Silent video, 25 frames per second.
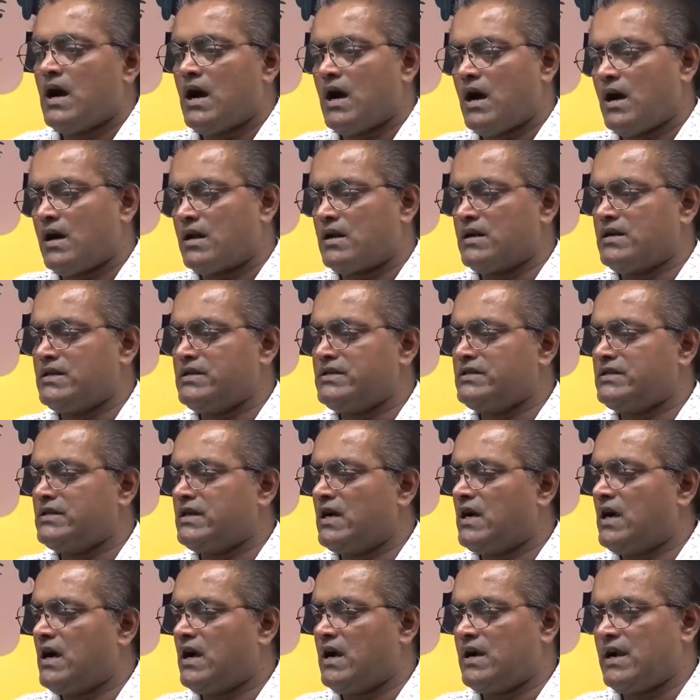horn
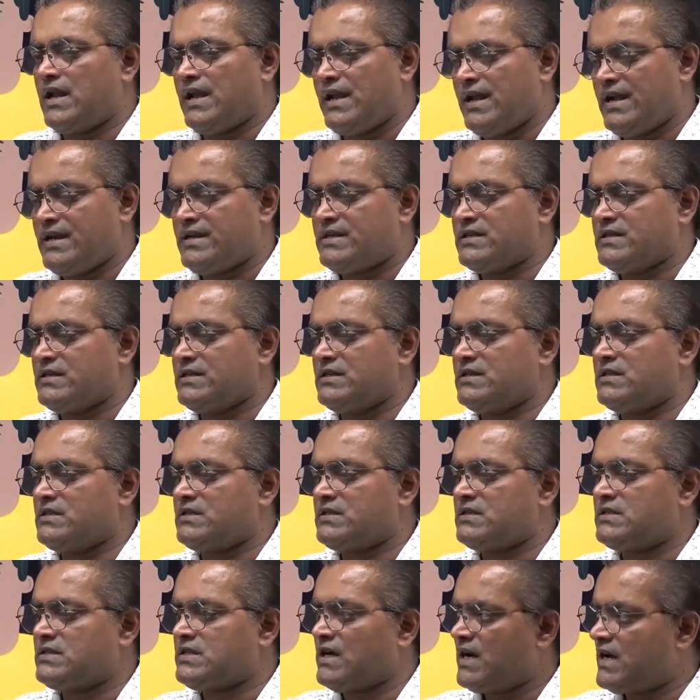and
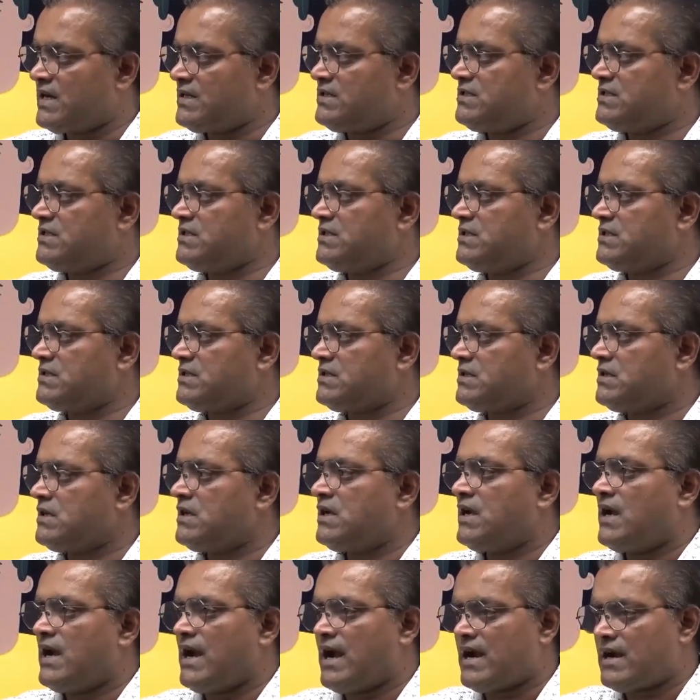heaters, chargers,
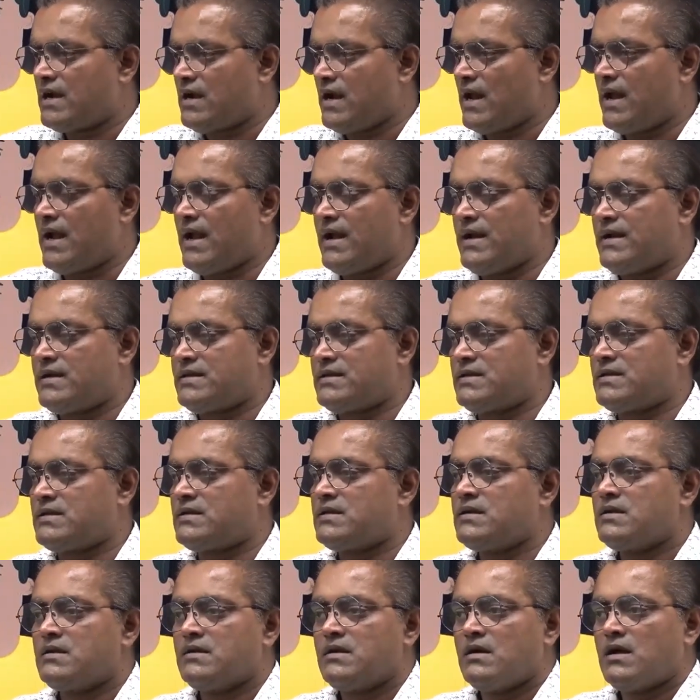
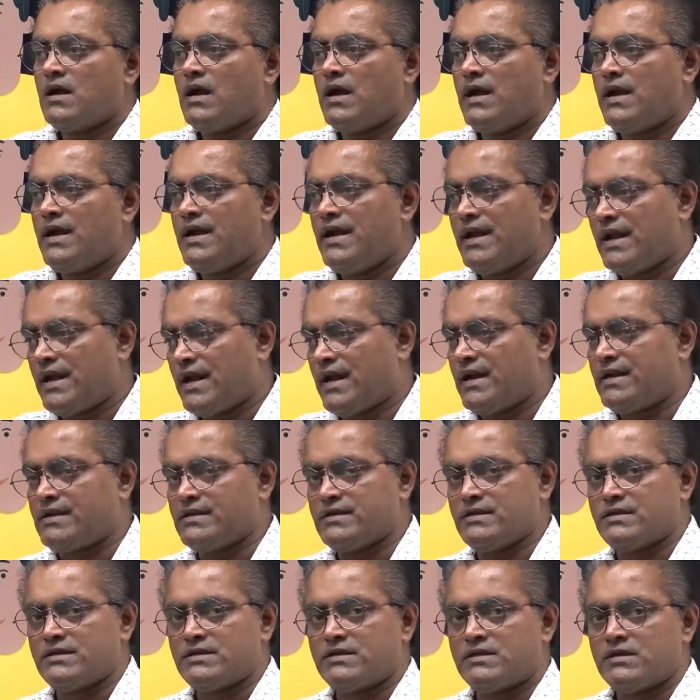headlights,
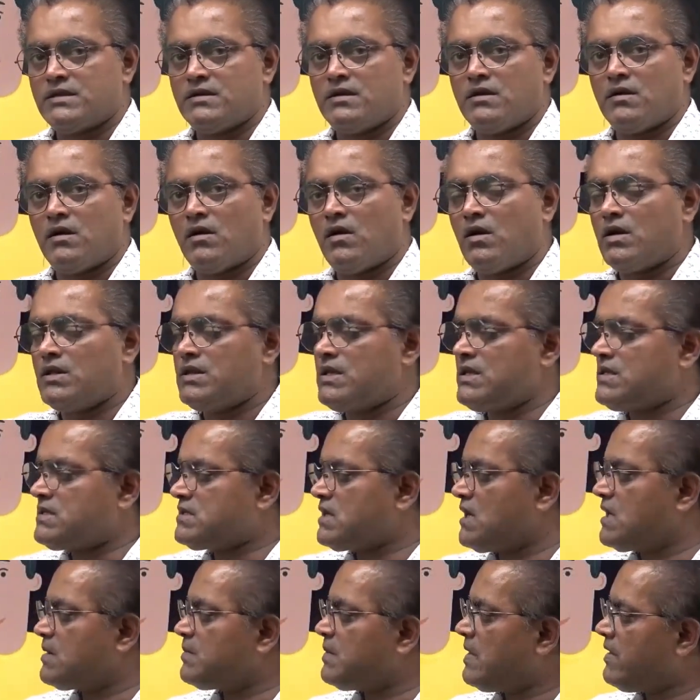indicators, all these
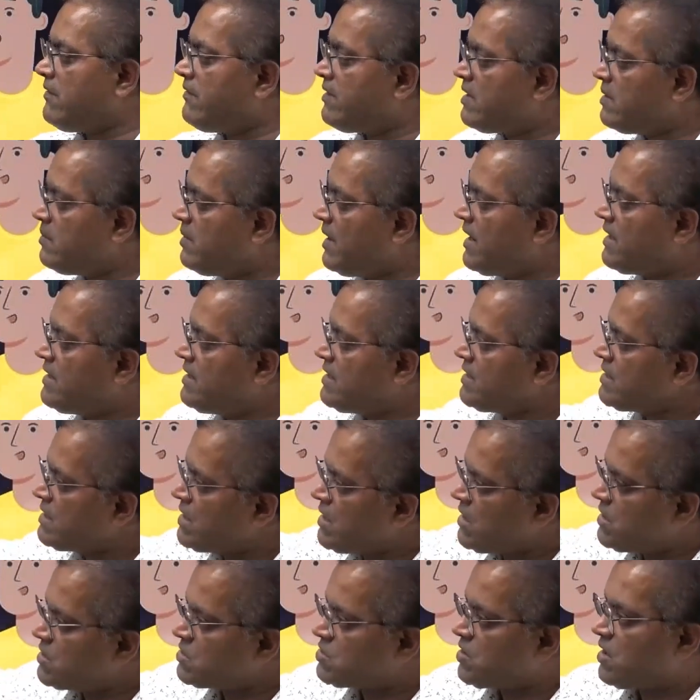are powered by the
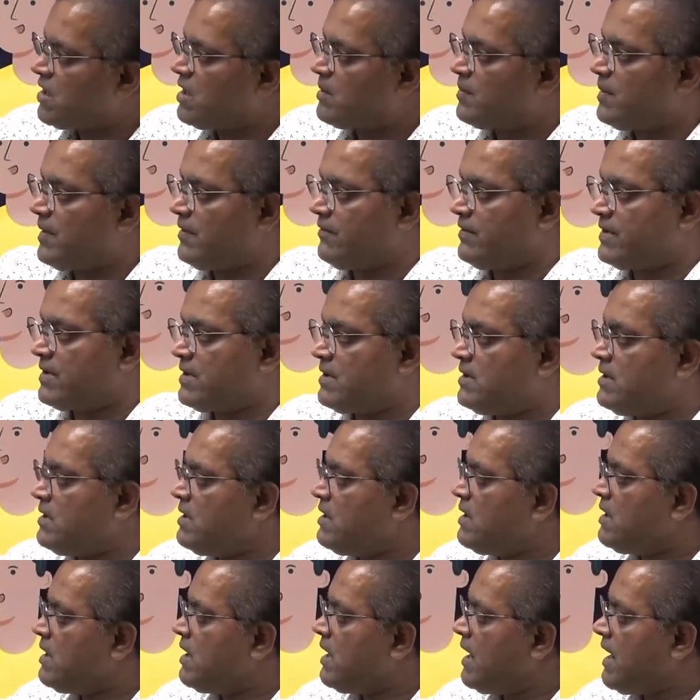solar power.
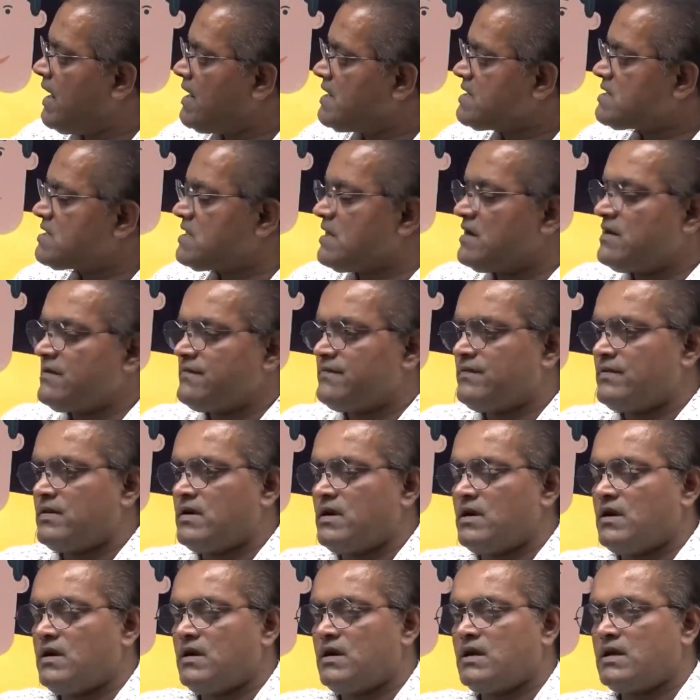Instead of
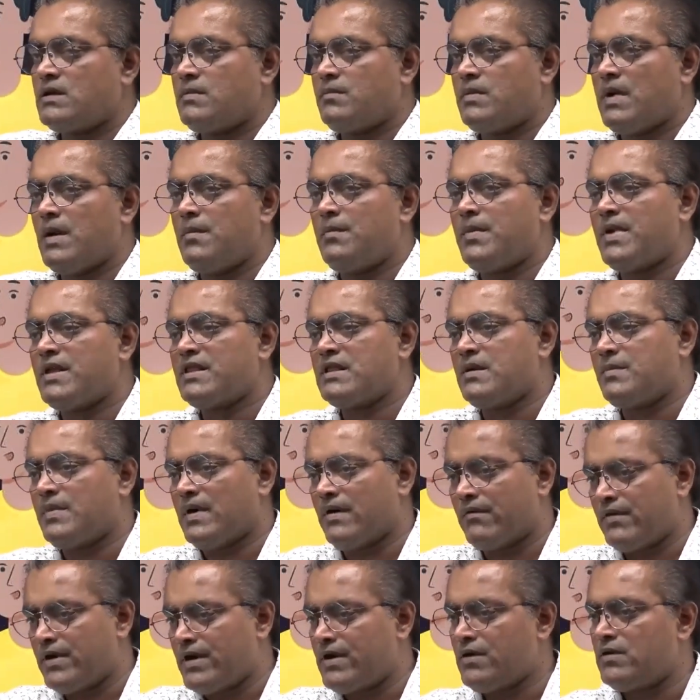pumping the
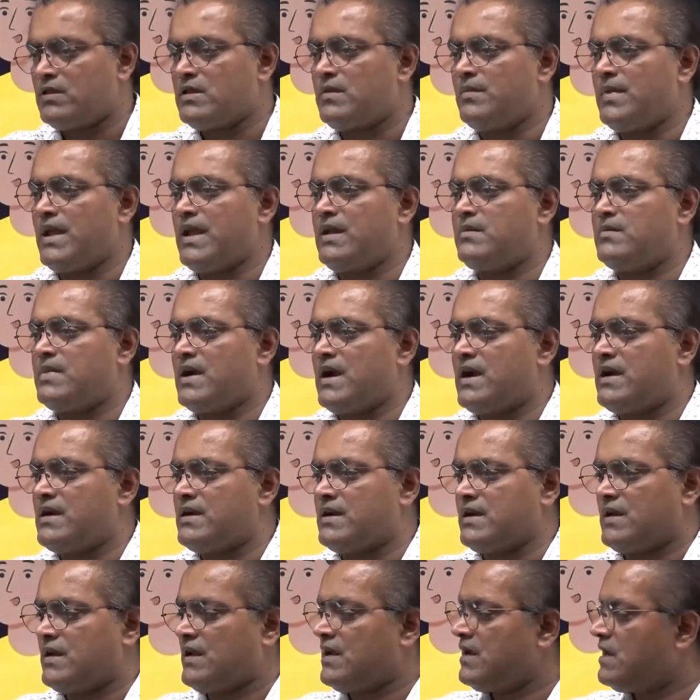power into the main
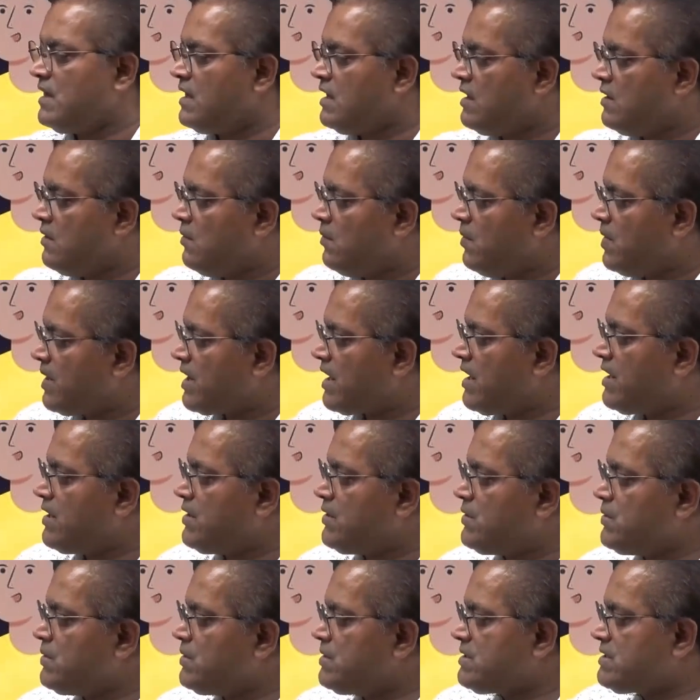battery, we can
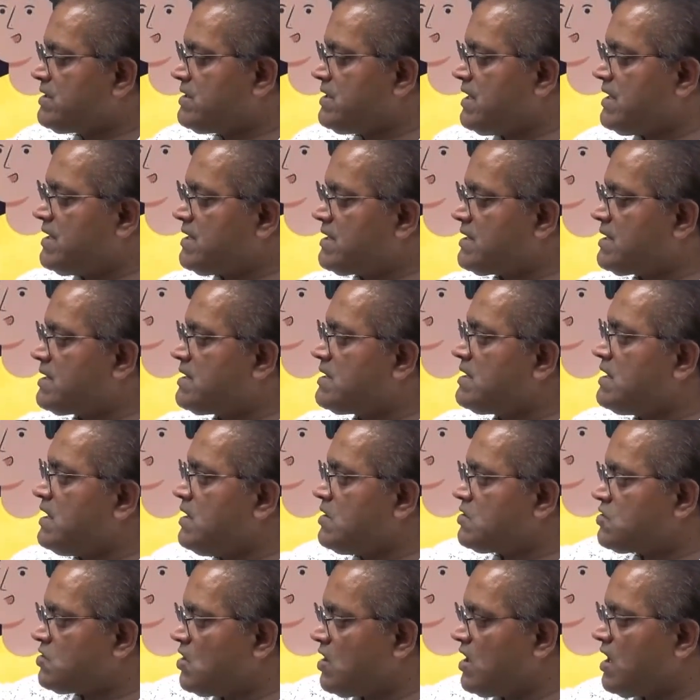use this
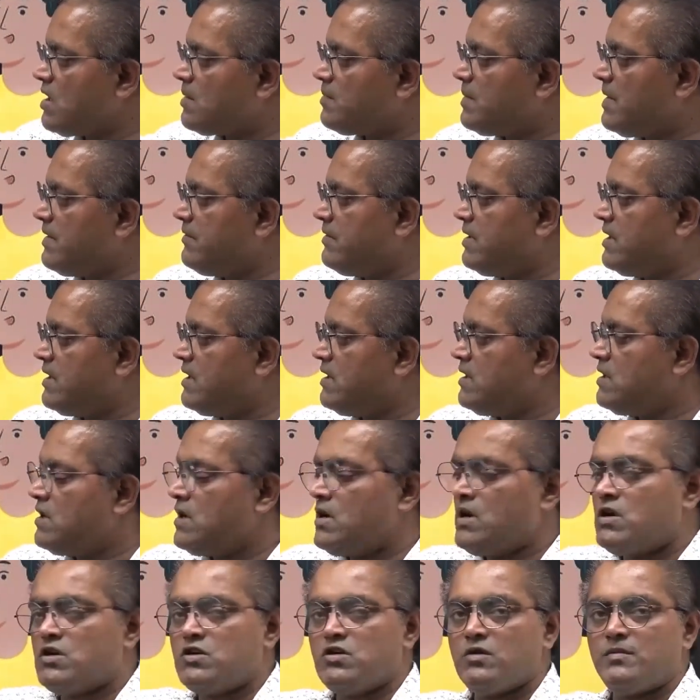solar power
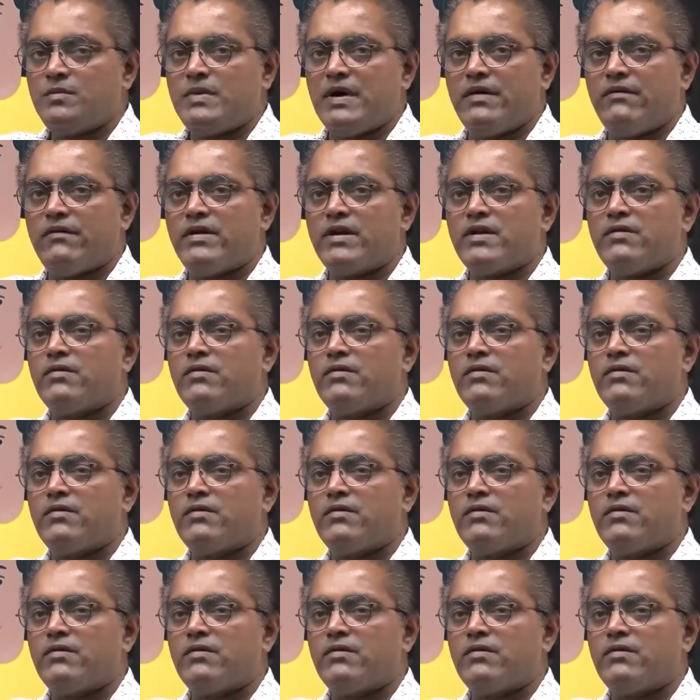to power